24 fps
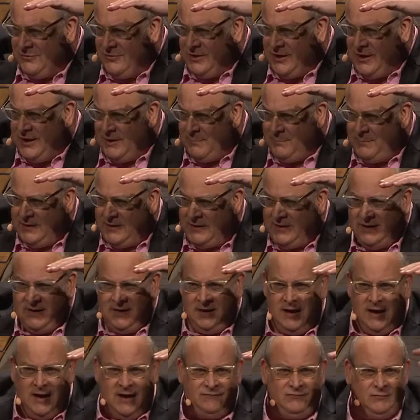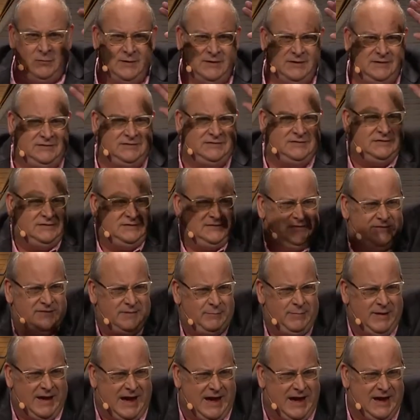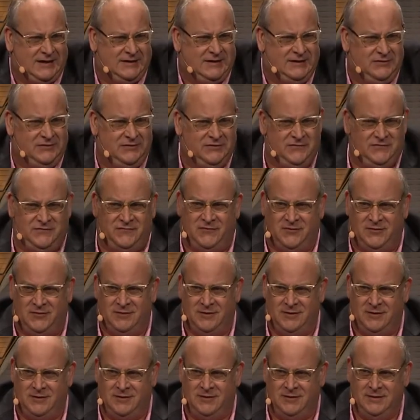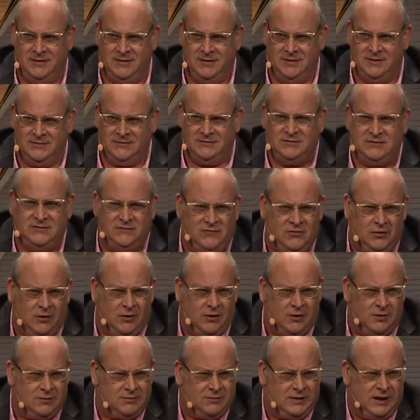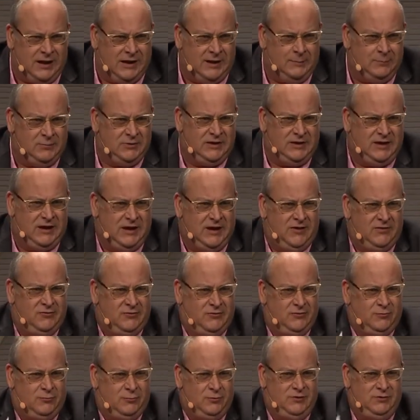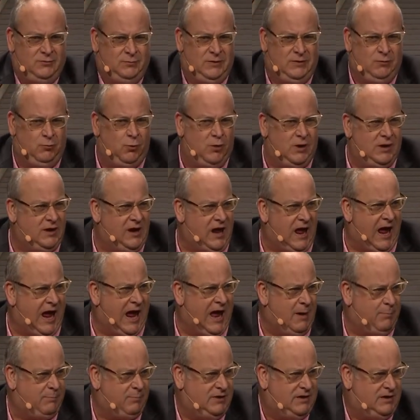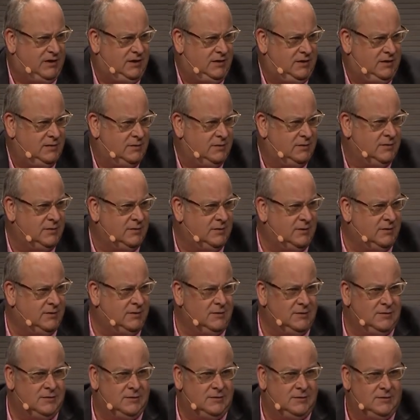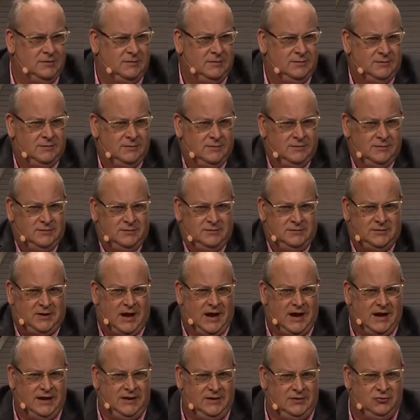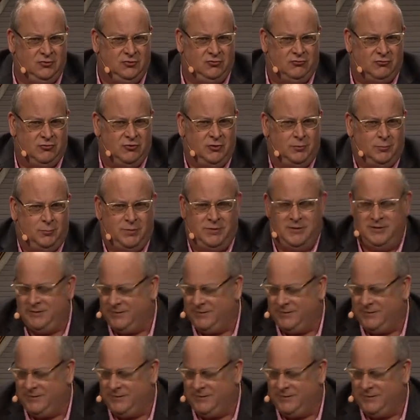or not, but everybody sits in the back and to the far. See, if you all came together, we'd be one happy, tight group.